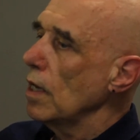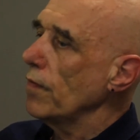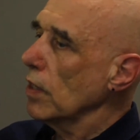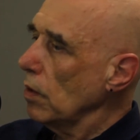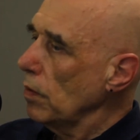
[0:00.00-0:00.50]

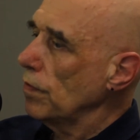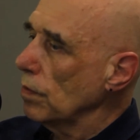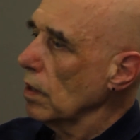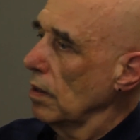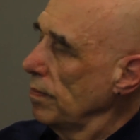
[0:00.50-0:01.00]
If I go
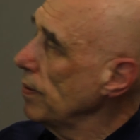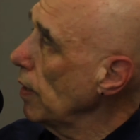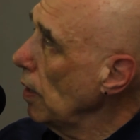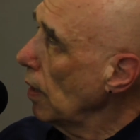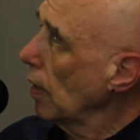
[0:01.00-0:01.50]
into a
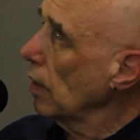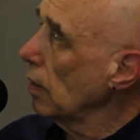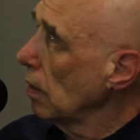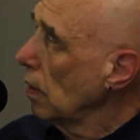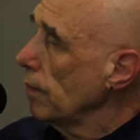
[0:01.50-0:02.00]
company and